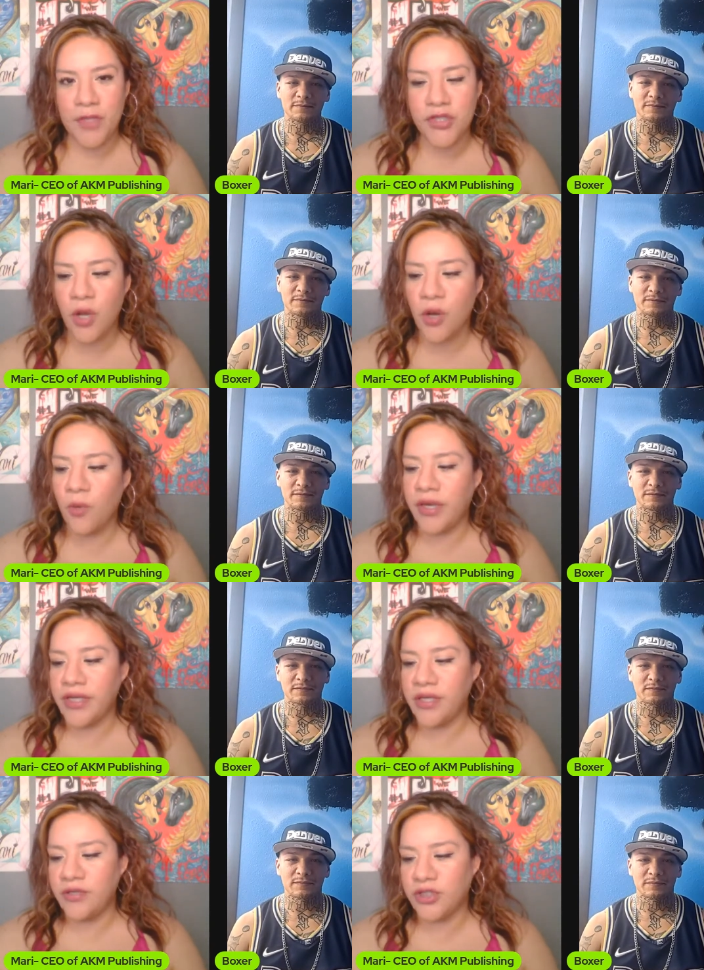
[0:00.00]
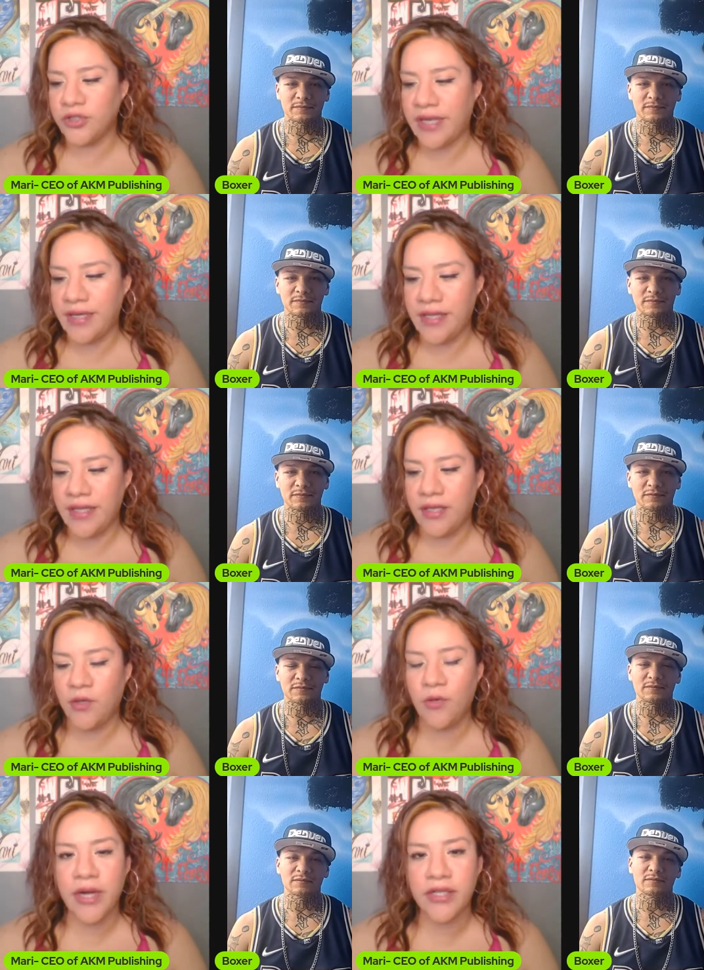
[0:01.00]
Speaker 1: So, what are you training?
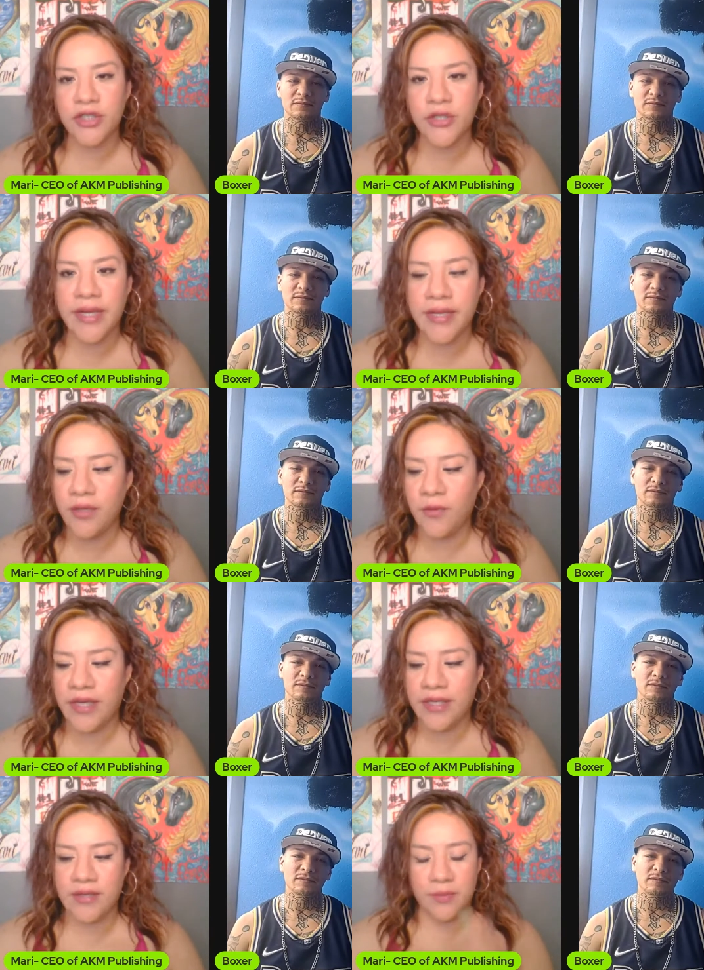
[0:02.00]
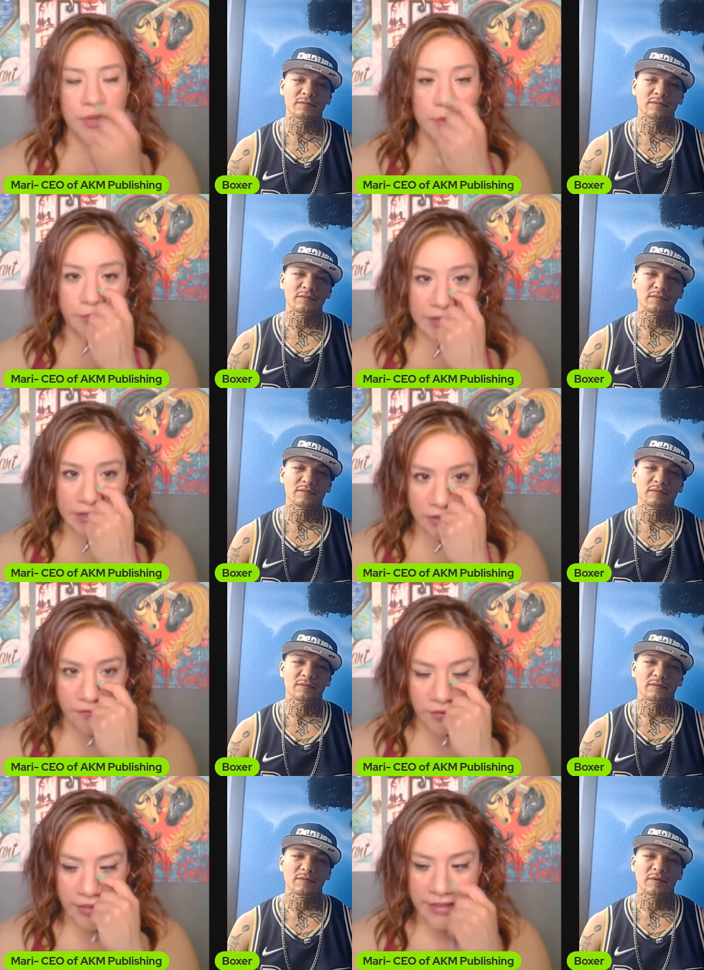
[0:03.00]
Who are you training with in preparation
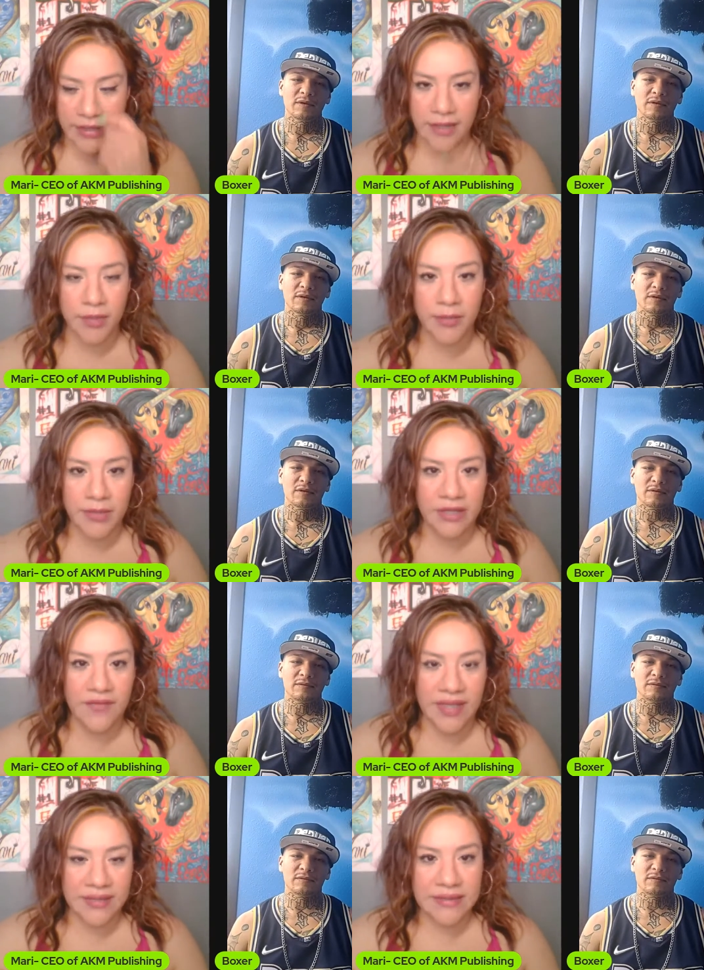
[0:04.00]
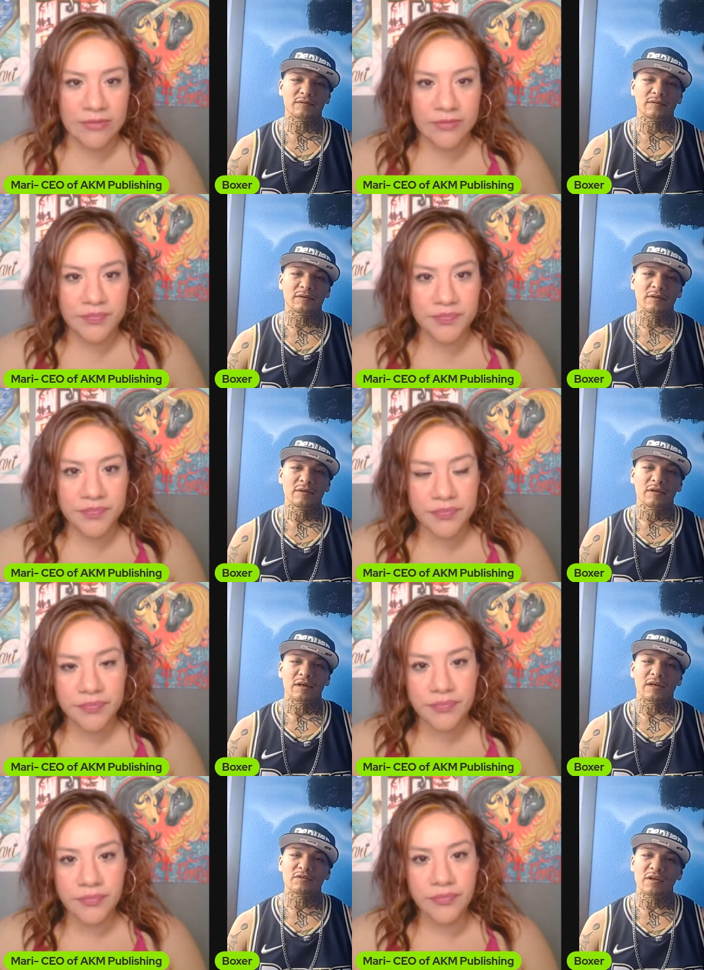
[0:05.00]
for any upcoming events?
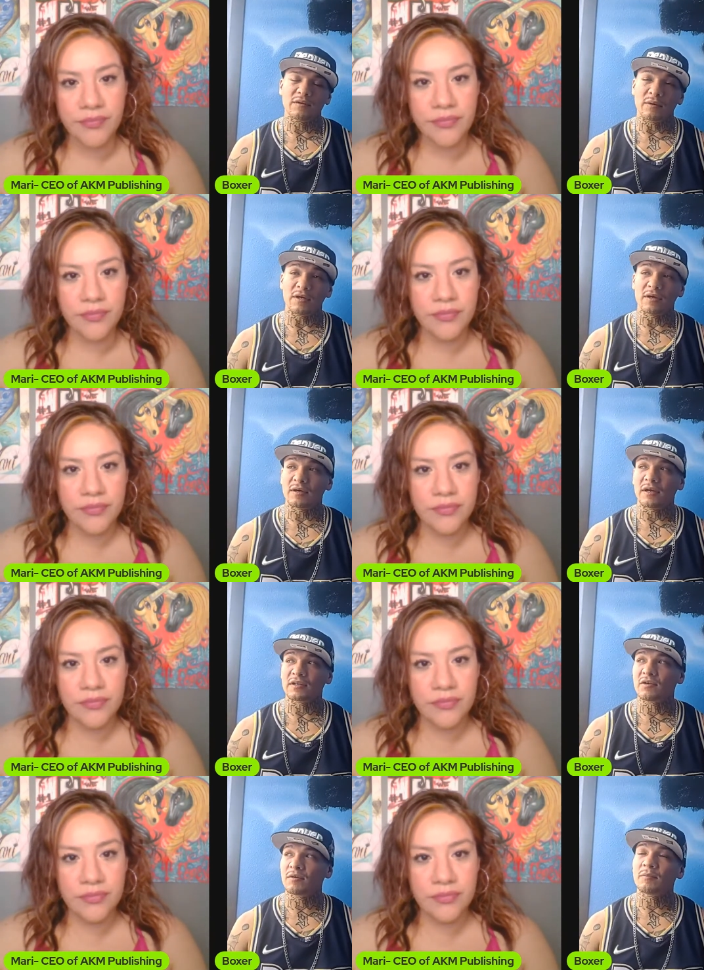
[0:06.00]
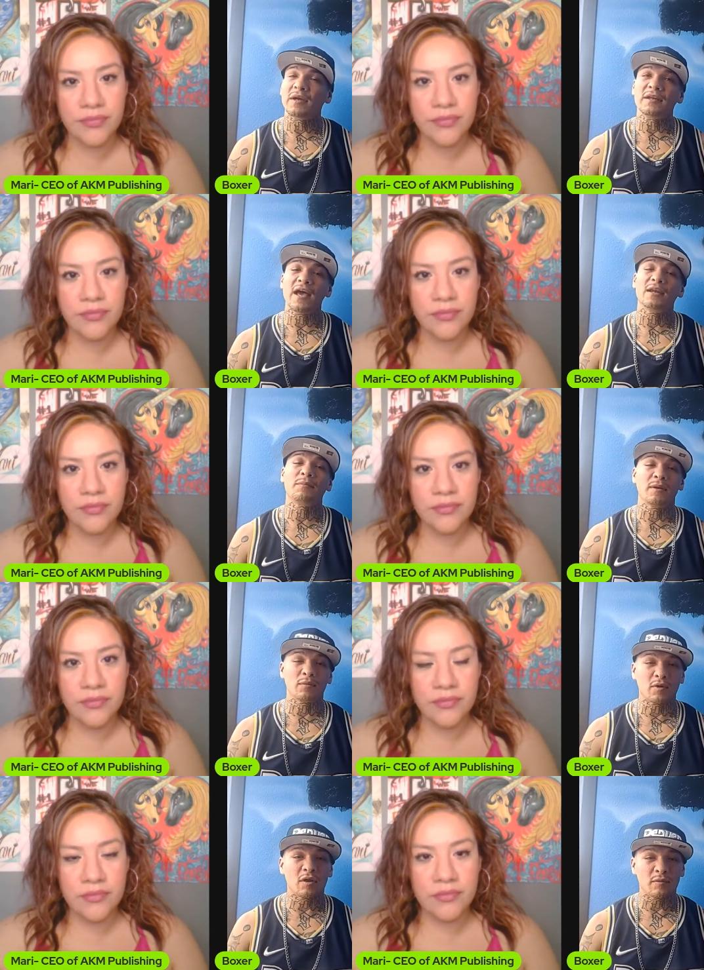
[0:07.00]
Speaker 2: I train. Uh, I train with my dad in
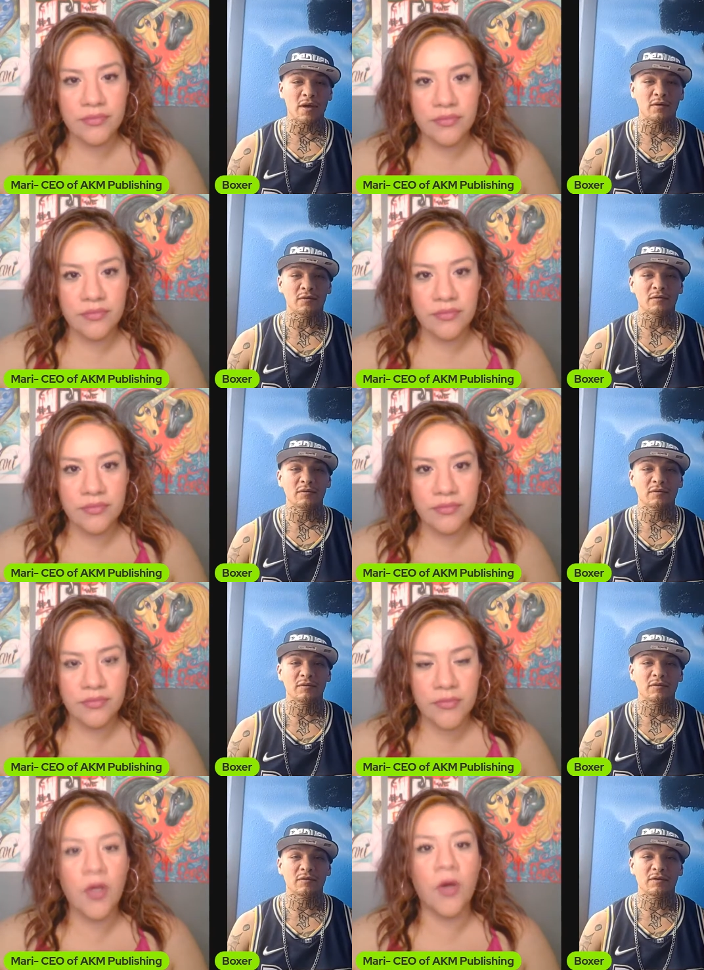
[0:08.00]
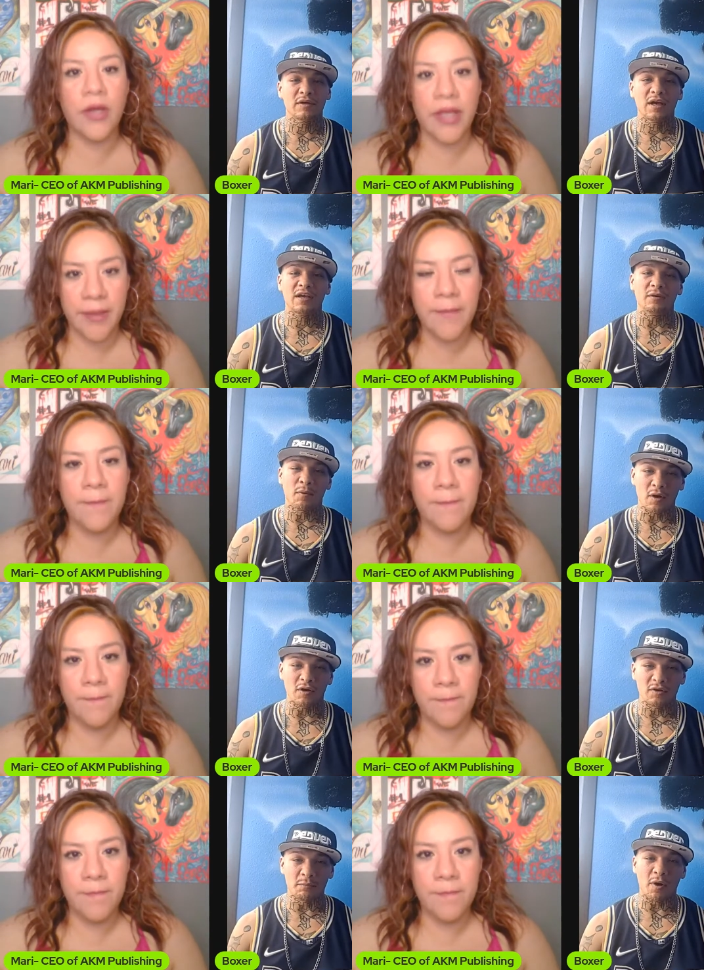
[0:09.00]
Pueblo, Colorado. Okay. Uh,
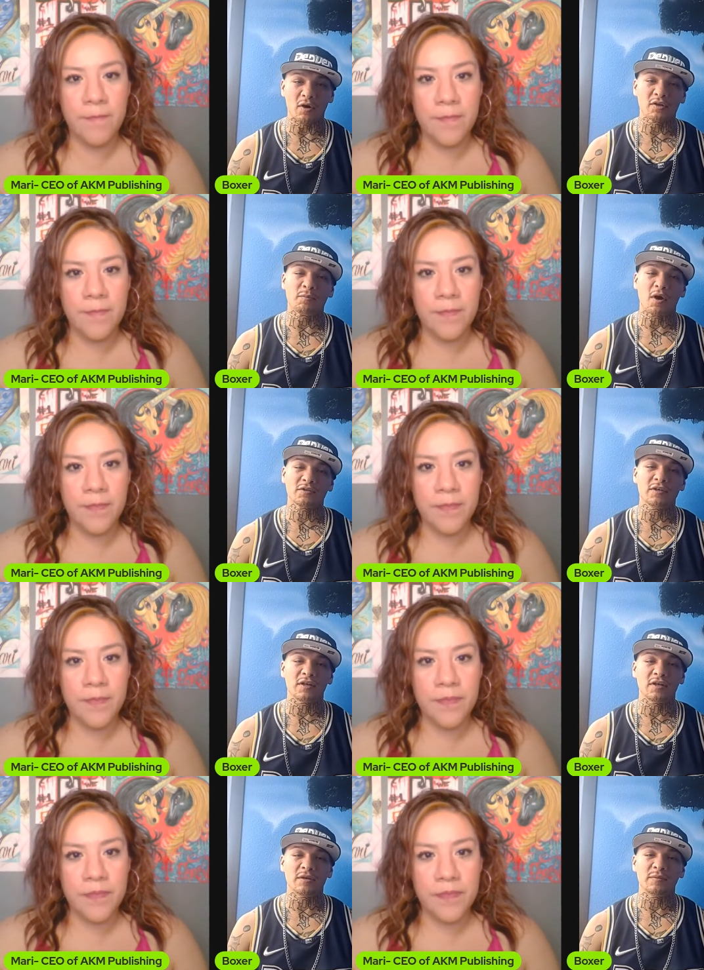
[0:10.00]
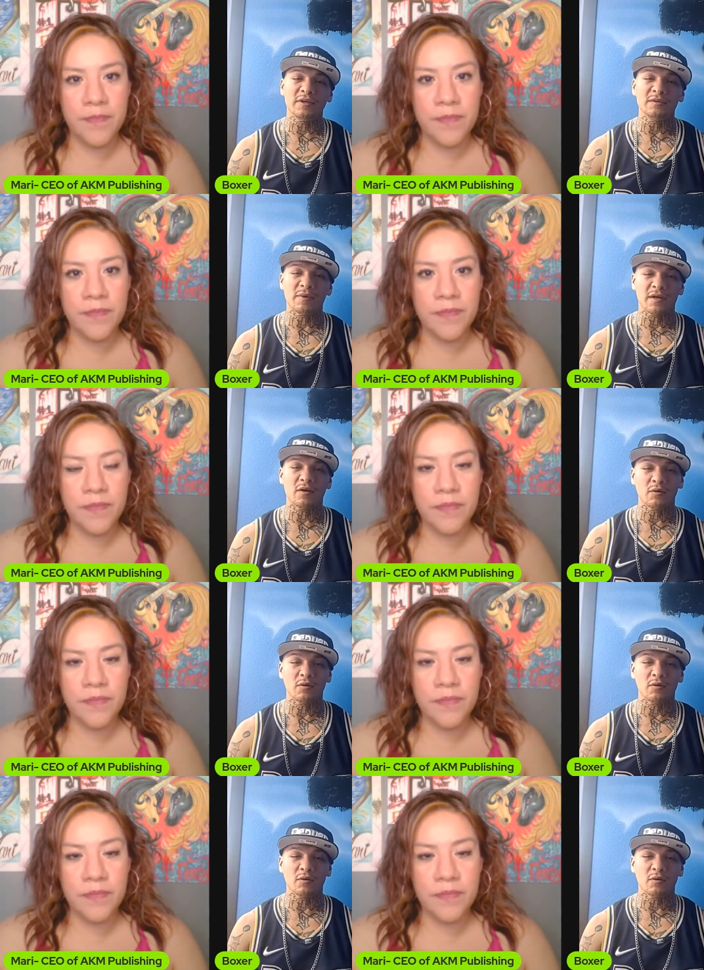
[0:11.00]
the Barros Boxing Club. He's my